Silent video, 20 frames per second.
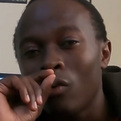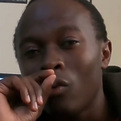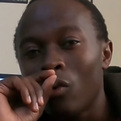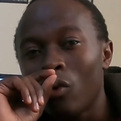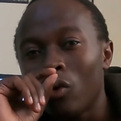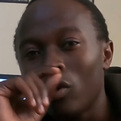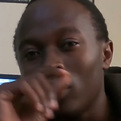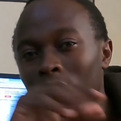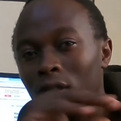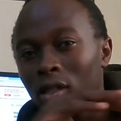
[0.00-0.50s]

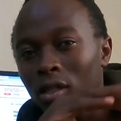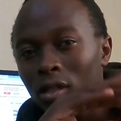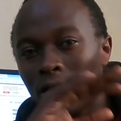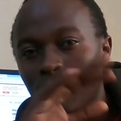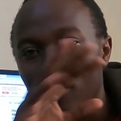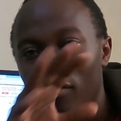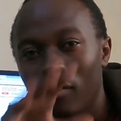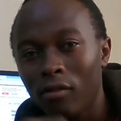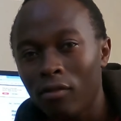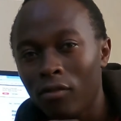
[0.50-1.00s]
watch
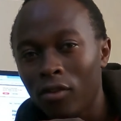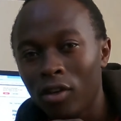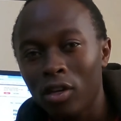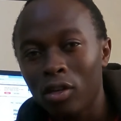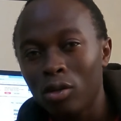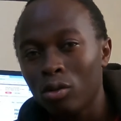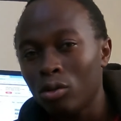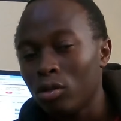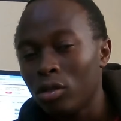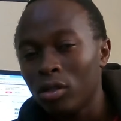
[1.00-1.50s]
few
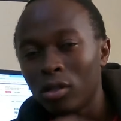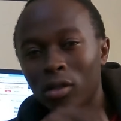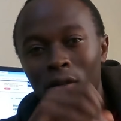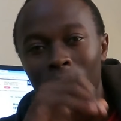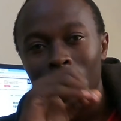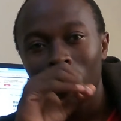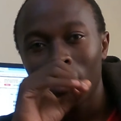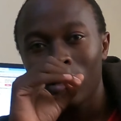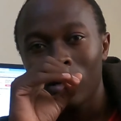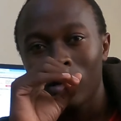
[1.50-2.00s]
videos,
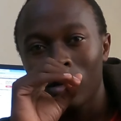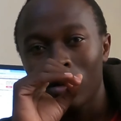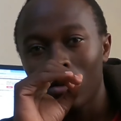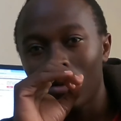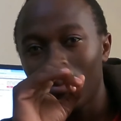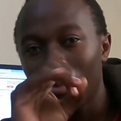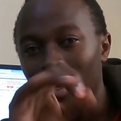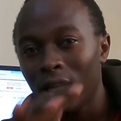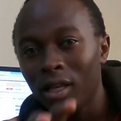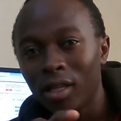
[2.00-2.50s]

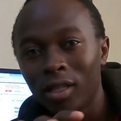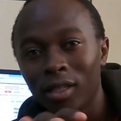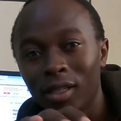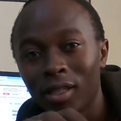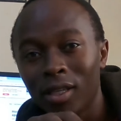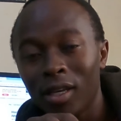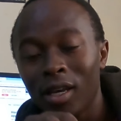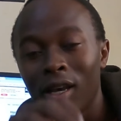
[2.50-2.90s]
comment,